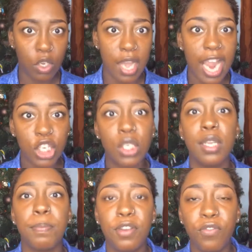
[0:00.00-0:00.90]
actually
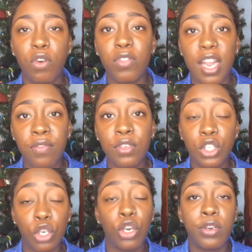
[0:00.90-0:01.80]
put forth effort
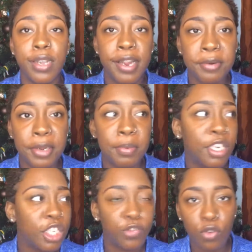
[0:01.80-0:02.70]
to curl your hair up
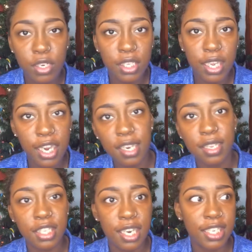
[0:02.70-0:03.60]
because 4C hair
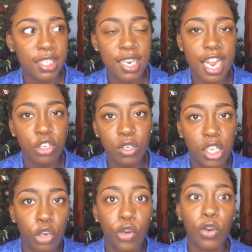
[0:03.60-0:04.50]
doesn't just naturally
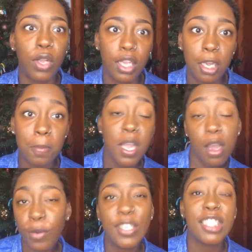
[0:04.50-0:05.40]
curl up.
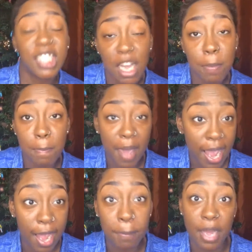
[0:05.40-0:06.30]
Well, some
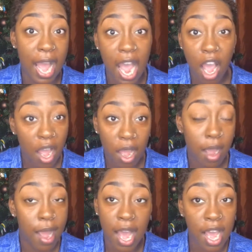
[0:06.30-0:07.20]
may, but I
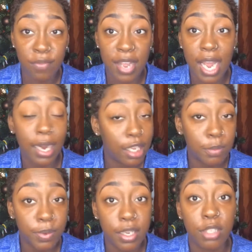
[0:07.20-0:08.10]
haven't had an
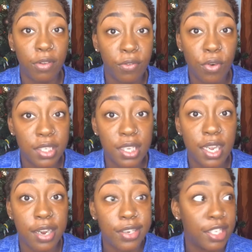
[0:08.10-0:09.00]
experience where 4C
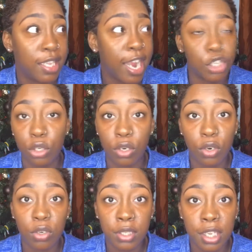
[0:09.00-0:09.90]
hair just actually
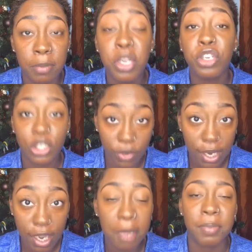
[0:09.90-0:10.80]
curls up.
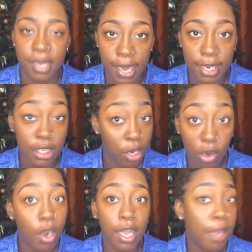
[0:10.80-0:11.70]
Shrink up? Yes.
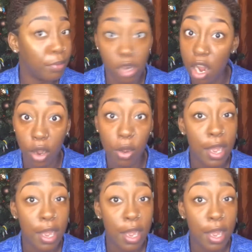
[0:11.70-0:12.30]
Curl up? No.